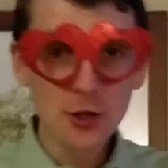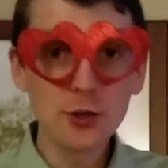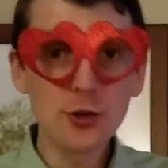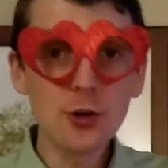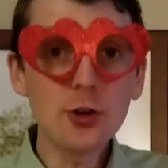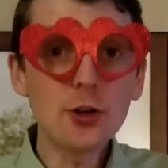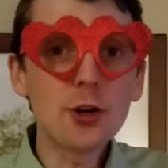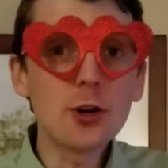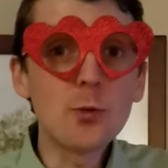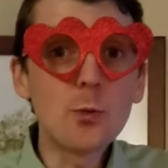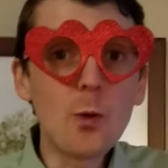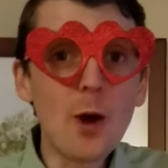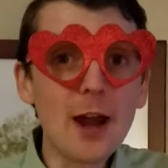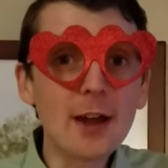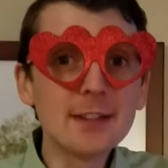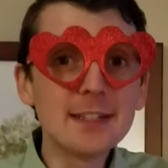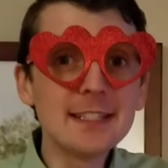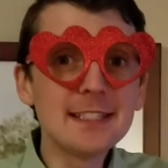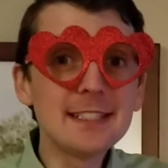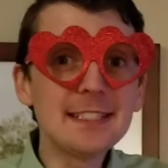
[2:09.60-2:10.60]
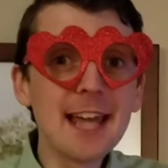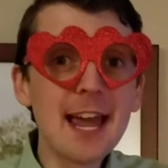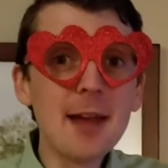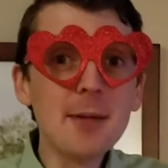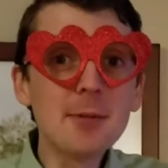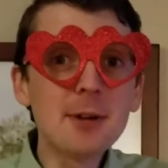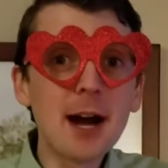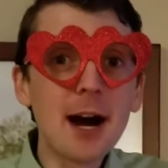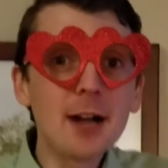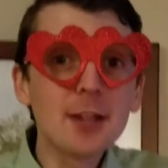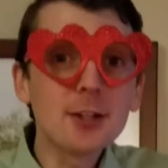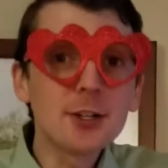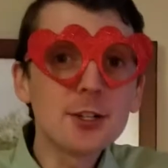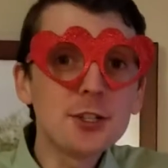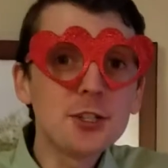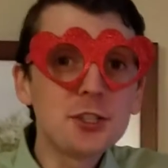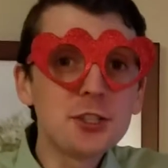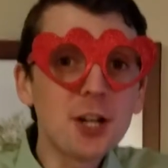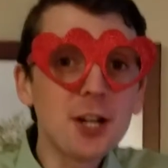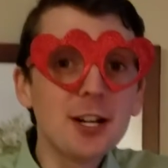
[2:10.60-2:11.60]
You could wear the same
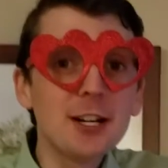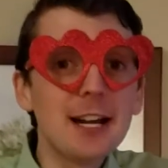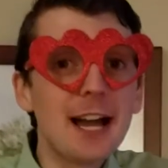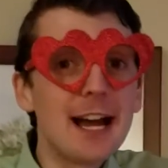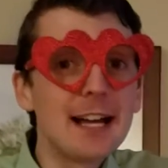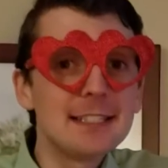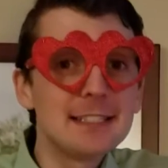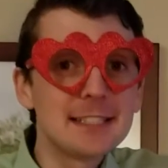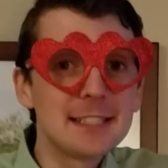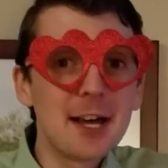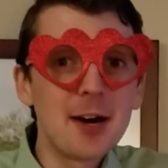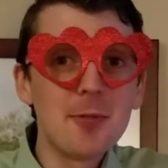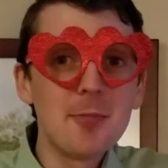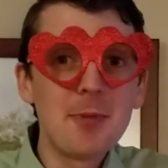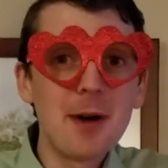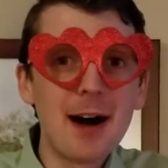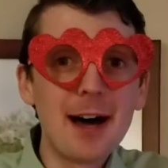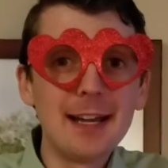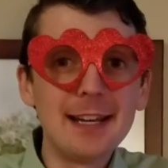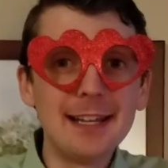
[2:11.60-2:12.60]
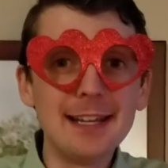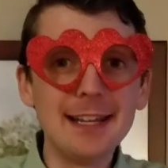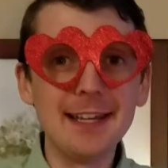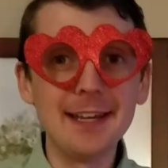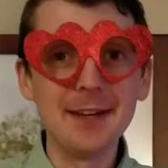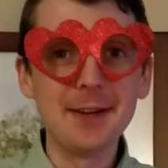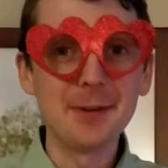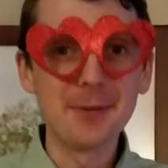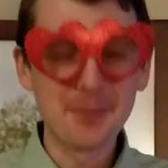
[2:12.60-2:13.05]
color shirt as somebody.